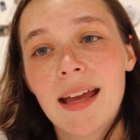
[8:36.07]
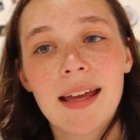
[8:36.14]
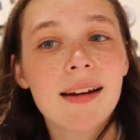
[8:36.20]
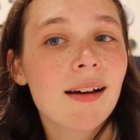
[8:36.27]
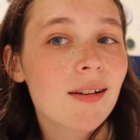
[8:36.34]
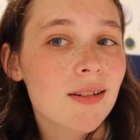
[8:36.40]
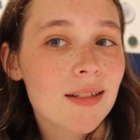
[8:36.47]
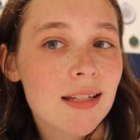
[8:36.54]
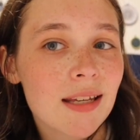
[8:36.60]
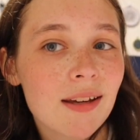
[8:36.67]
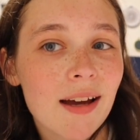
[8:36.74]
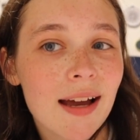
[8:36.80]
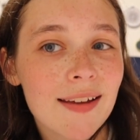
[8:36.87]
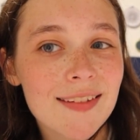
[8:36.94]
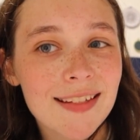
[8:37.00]
and I'll see you
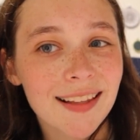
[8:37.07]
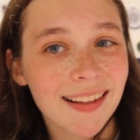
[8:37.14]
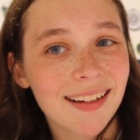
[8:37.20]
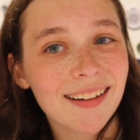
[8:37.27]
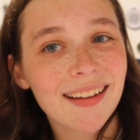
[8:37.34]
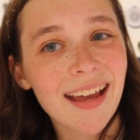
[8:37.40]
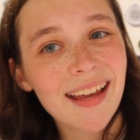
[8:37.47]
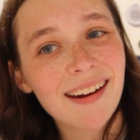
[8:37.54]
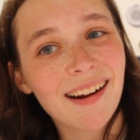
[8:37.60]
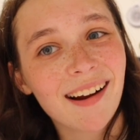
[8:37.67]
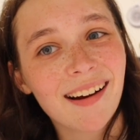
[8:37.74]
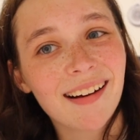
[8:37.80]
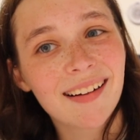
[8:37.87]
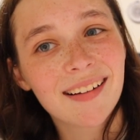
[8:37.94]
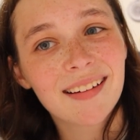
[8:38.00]
guys a little later.